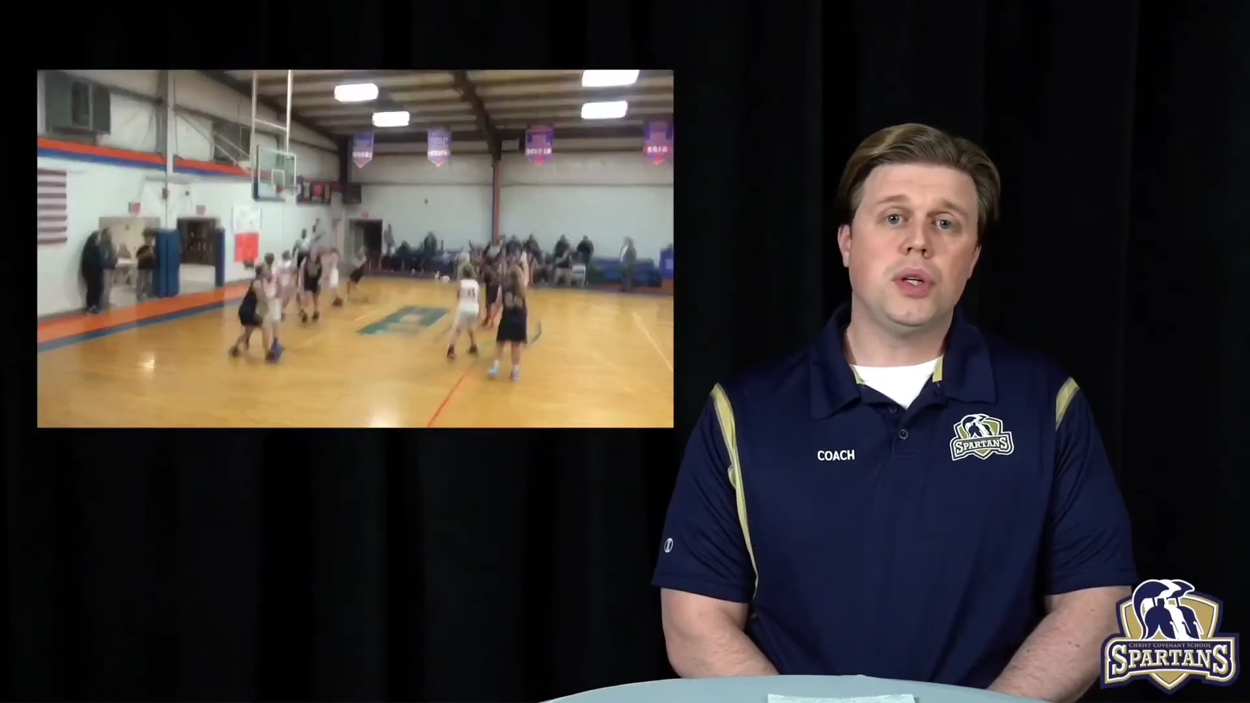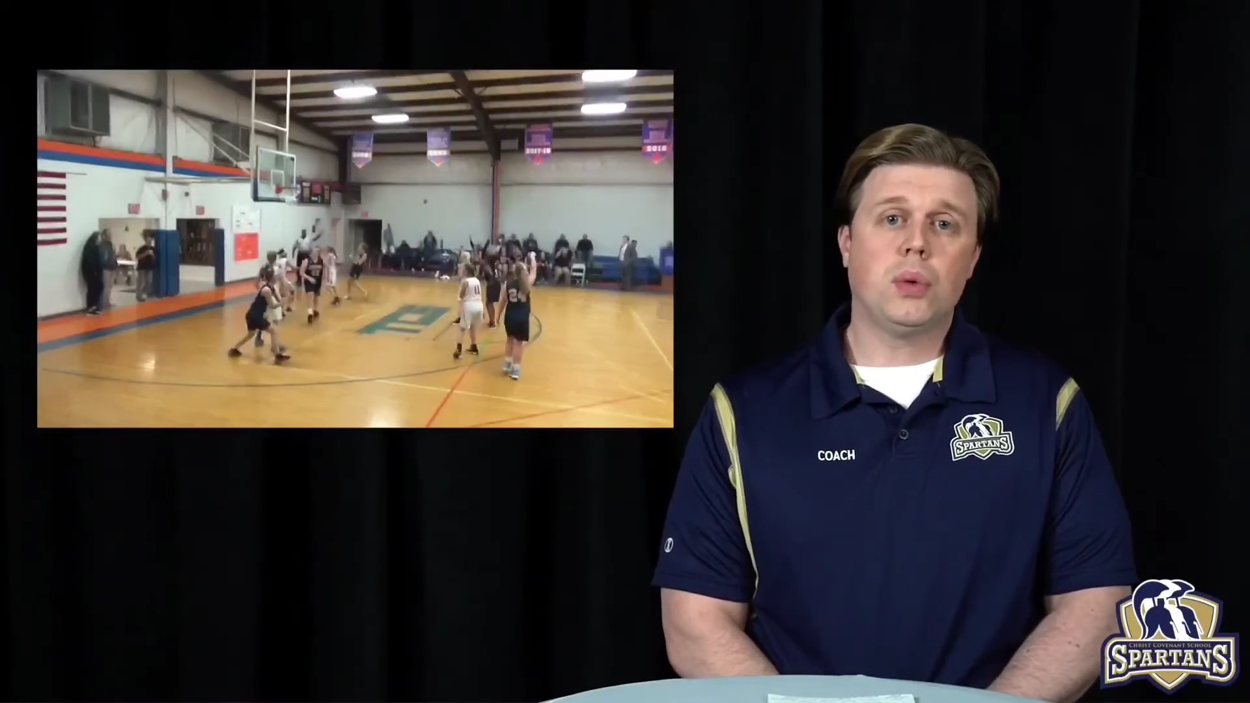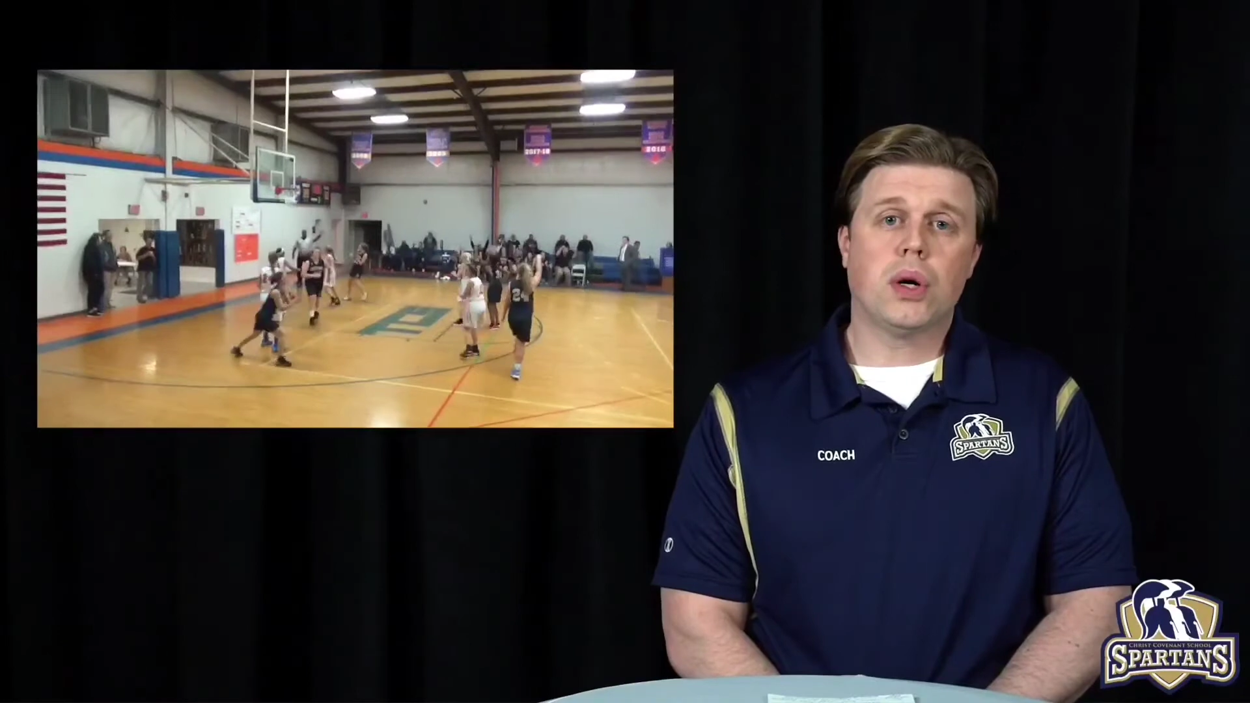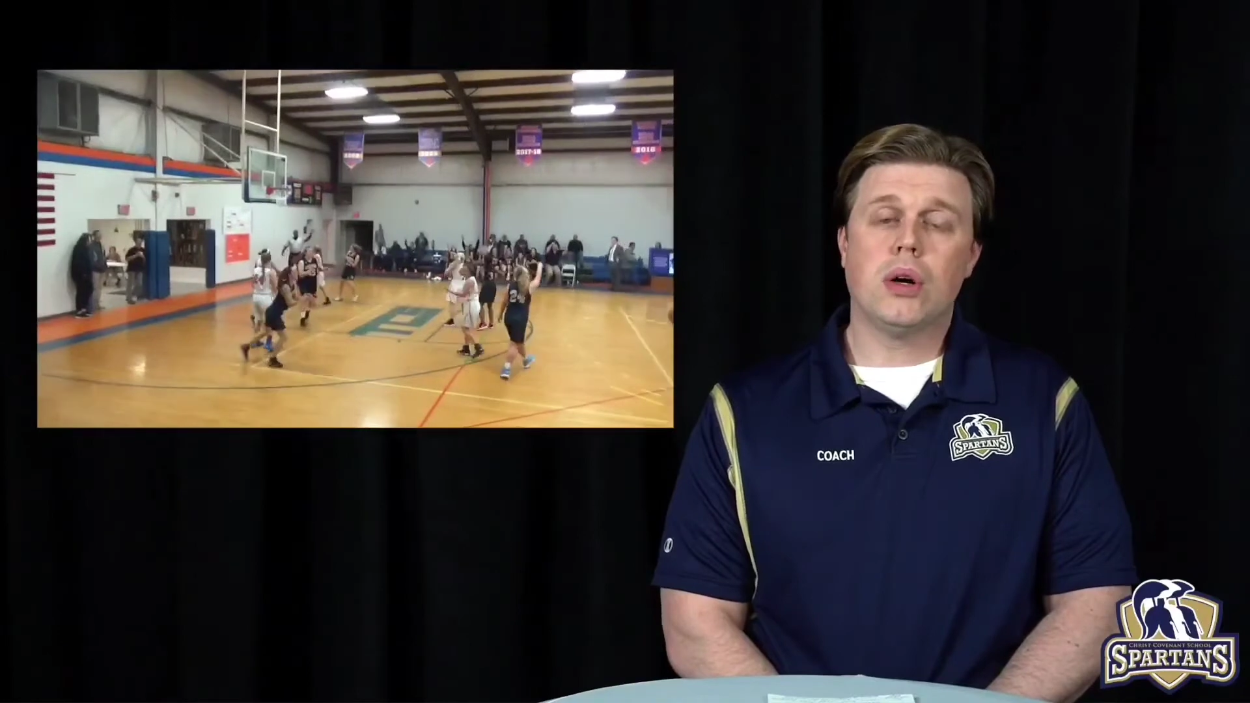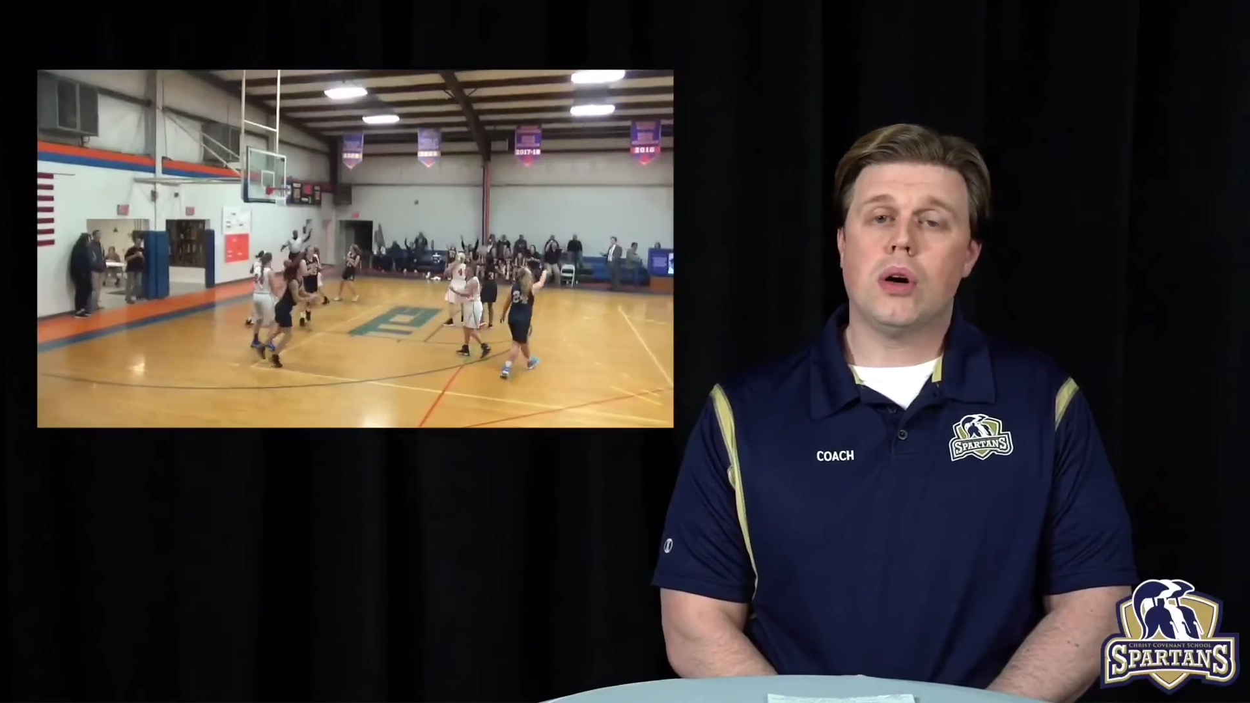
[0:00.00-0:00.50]
to
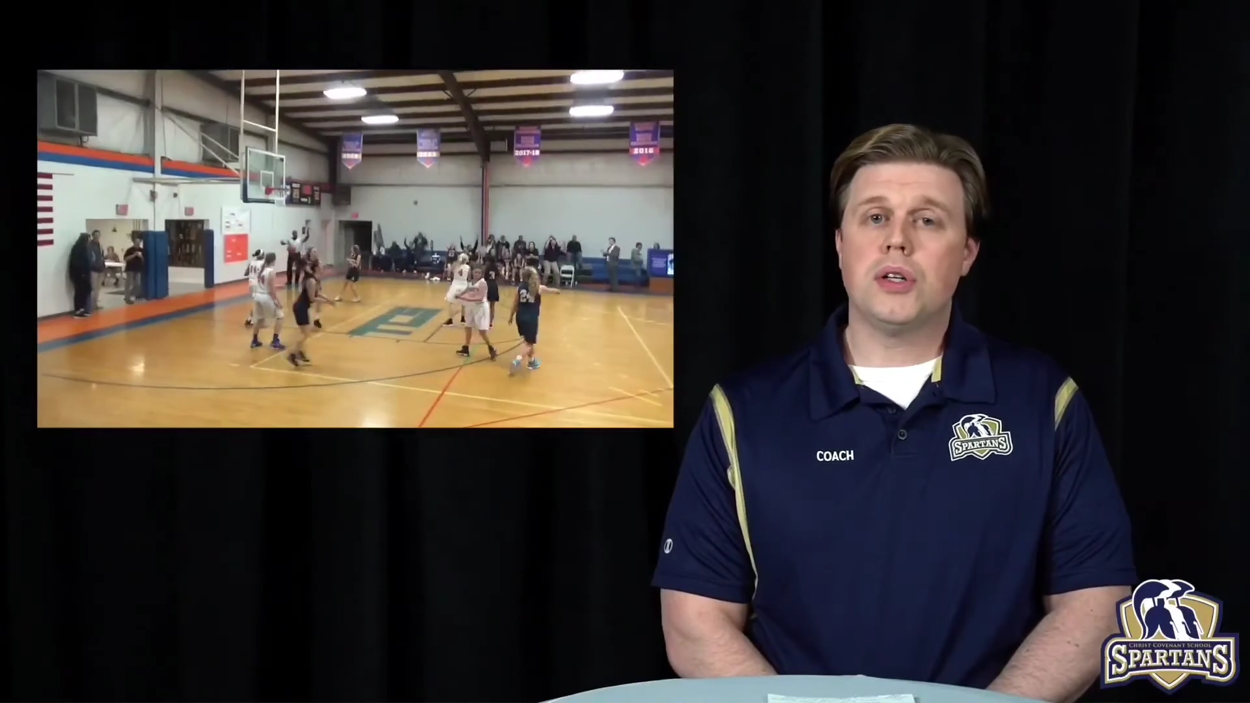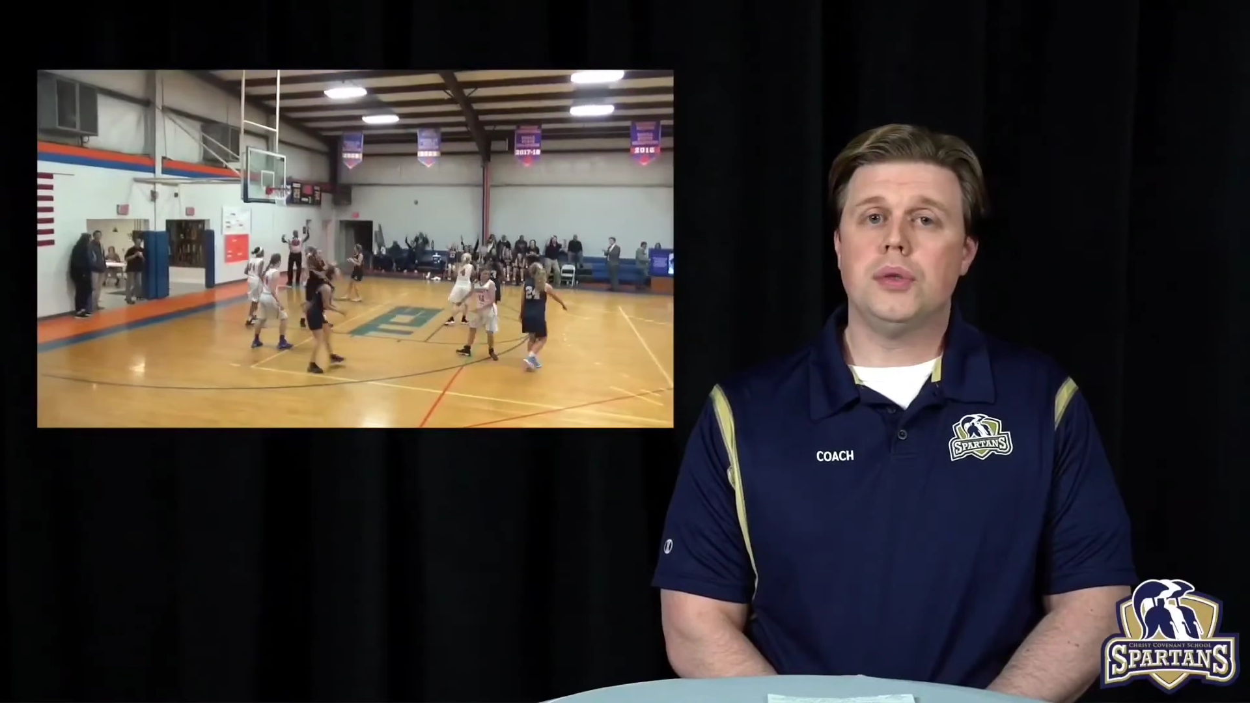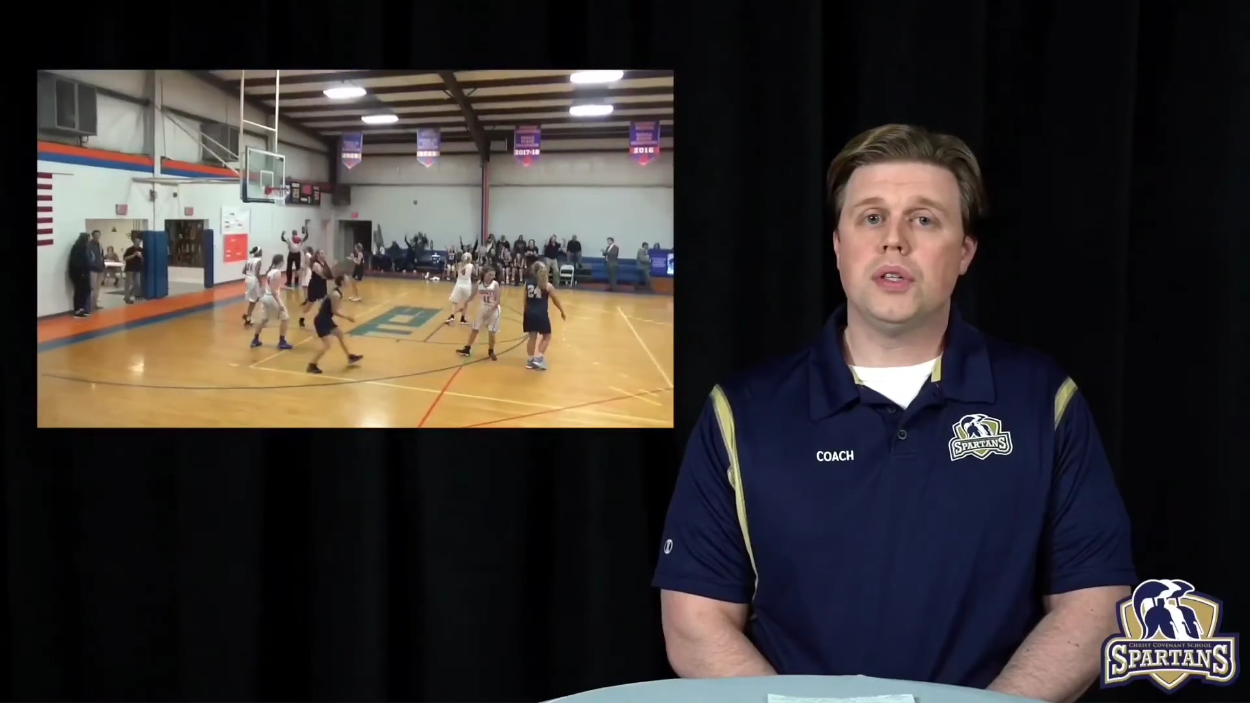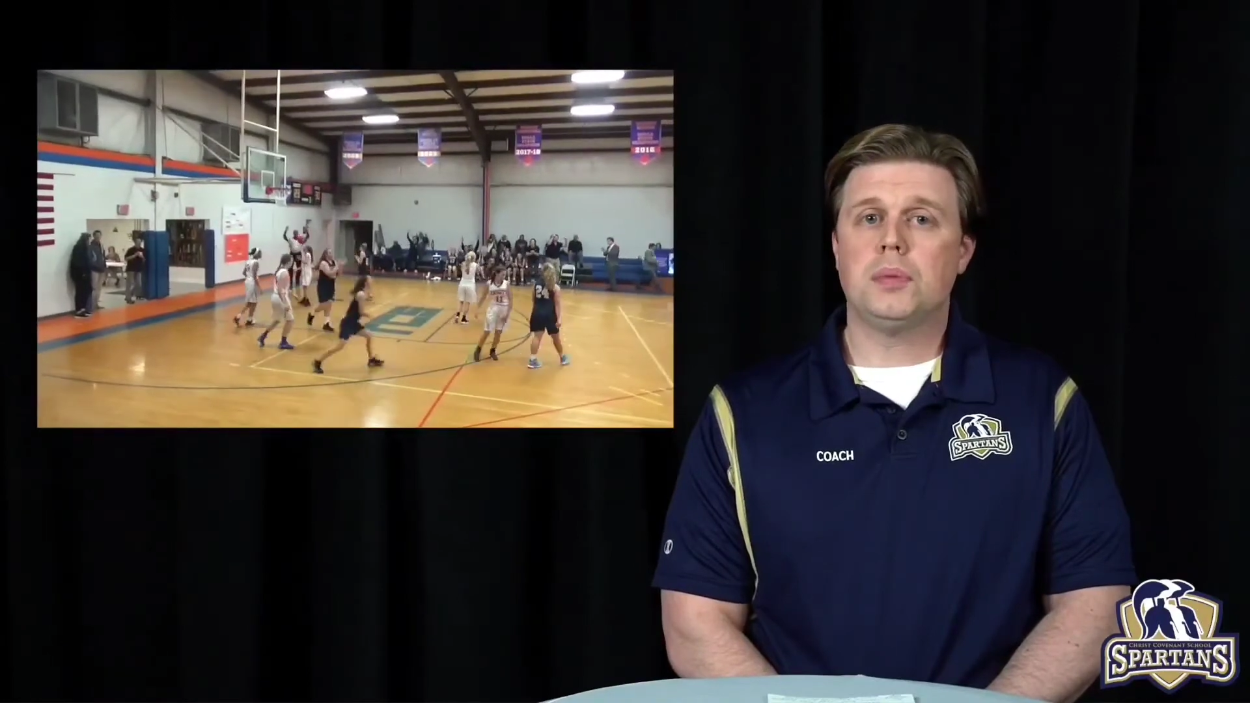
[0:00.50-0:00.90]
work hard to